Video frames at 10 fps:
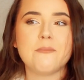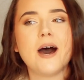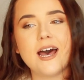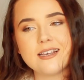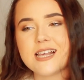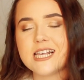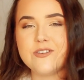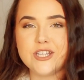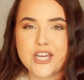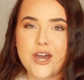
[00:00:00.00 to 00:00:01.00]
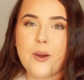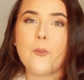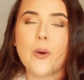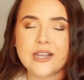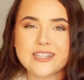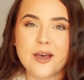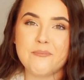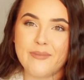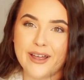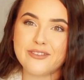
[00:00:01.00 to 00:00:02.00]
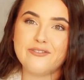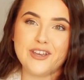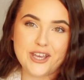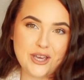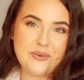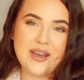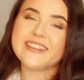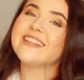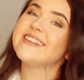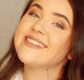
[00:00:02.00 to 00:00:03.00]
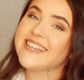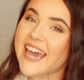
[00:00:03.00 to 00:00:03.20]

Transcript: A personalized video once a month for you in this